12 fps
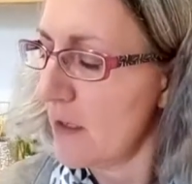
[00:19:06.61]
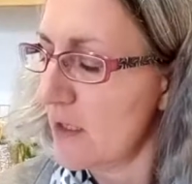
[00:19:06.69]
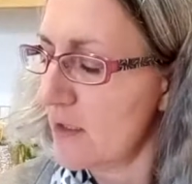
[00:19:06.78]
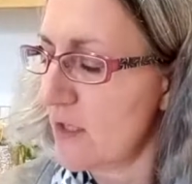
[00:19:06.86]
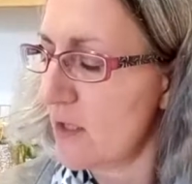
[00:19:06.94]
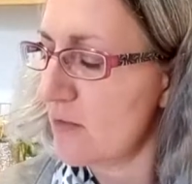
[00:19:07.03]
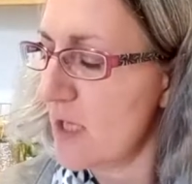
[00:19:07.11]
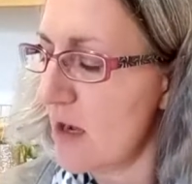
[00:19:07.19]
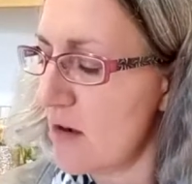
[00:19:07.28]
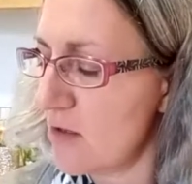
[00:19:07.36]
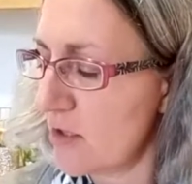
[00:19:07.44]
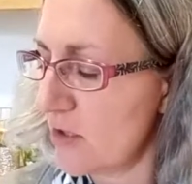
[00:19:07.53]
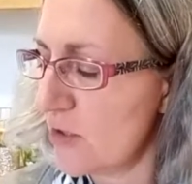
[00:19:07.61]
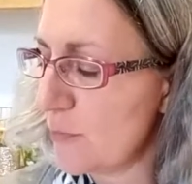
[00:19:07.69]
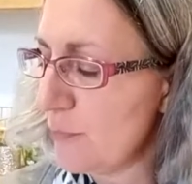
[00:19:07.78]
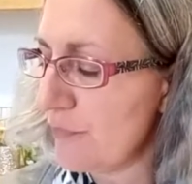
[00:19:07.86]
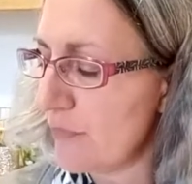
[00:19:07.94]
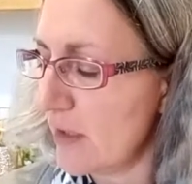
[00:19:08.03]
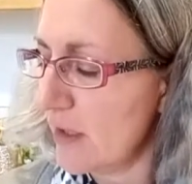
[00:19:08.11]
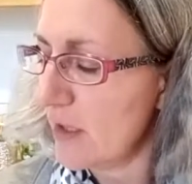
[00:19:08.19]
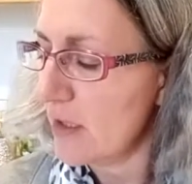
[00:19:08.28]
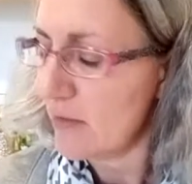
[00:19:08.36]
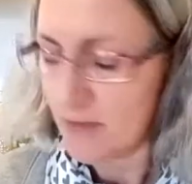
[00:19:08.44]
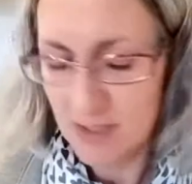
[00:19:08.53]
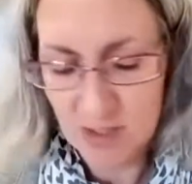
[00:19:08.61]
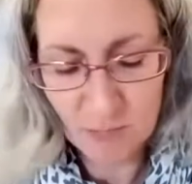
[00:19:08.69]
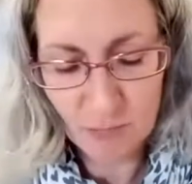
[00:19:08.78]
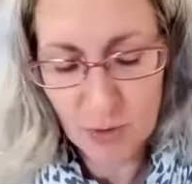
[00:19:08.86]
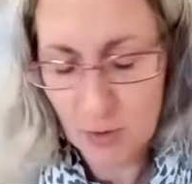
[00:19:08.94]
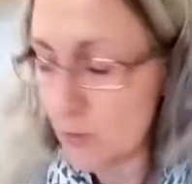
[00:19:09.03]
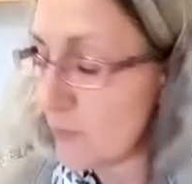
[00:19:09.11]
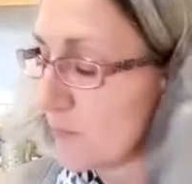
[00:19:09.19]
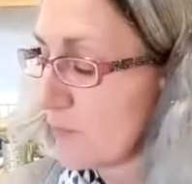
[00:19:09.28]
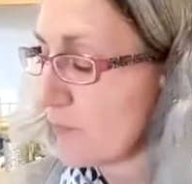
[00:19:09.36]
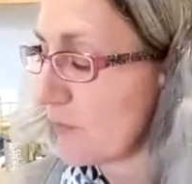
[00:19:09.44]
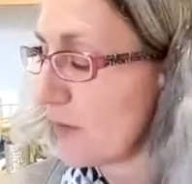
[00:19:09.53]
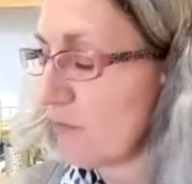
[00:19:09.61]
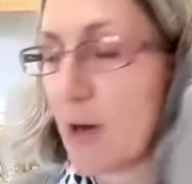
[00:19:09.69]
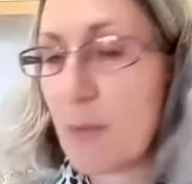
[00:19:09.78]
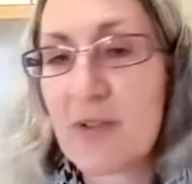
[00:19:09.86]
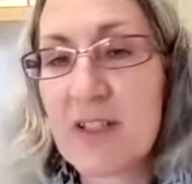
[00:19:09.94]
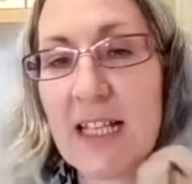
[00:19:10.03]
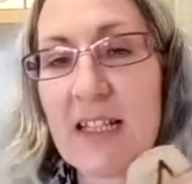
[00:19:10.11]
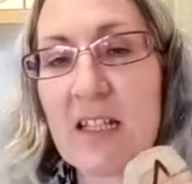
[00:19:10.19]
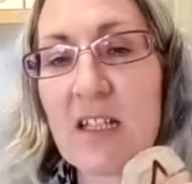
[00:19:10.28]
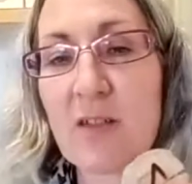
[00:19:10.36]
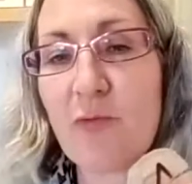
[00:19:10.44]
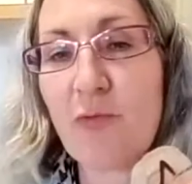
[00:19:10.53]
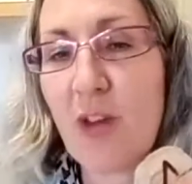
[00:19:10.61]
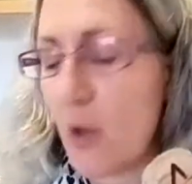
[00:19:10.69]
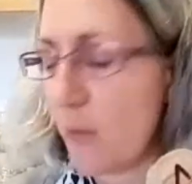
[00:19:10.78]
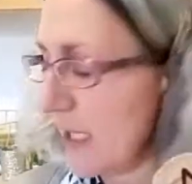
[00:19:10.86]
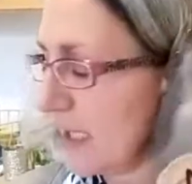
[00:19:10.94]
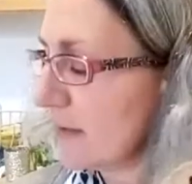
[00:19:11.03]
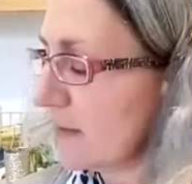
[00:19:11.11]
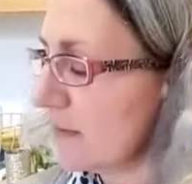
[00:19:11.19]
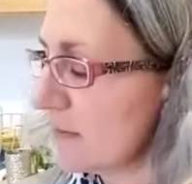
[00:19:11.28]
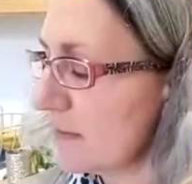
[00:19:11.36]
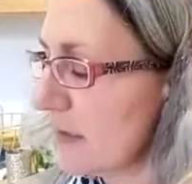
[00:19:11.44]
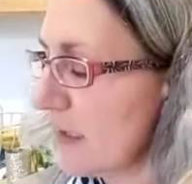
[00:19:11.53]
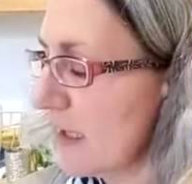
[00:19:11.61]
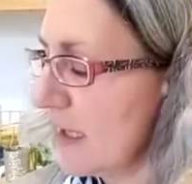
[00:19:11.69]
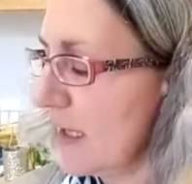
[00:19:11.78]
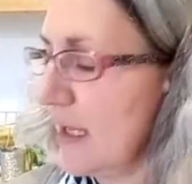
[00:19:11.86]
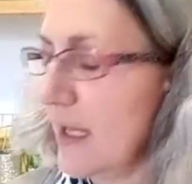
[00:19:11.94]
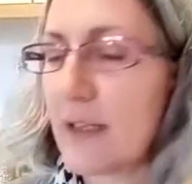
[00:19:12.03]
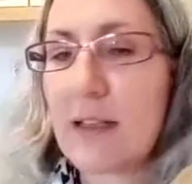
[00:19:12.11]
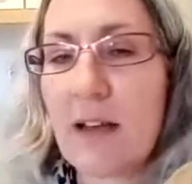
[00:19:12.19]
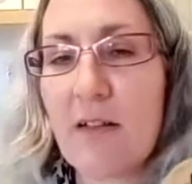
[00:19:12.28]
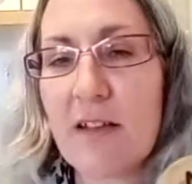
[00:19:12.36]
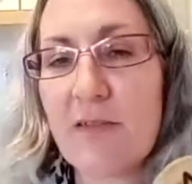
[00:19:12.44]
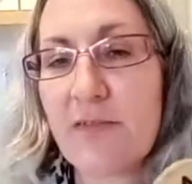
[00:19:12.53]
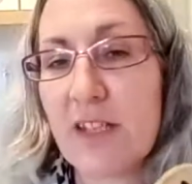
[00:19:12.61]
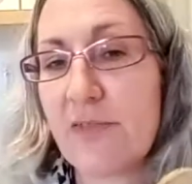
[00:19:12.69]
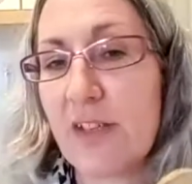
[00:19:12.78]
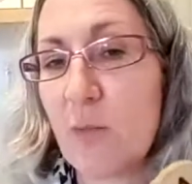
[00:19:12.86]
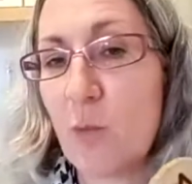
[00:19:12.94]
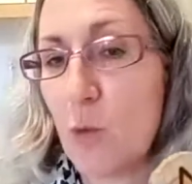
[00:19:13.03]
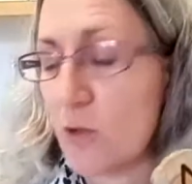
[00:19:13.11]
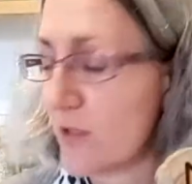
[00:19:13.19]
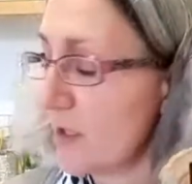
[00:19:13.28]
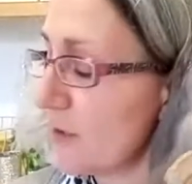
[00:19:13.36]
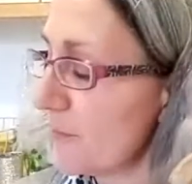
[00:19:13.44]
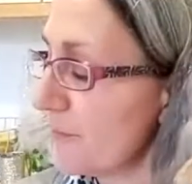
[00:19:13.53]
So Lagu, this rune represents the flowing and life-giving water.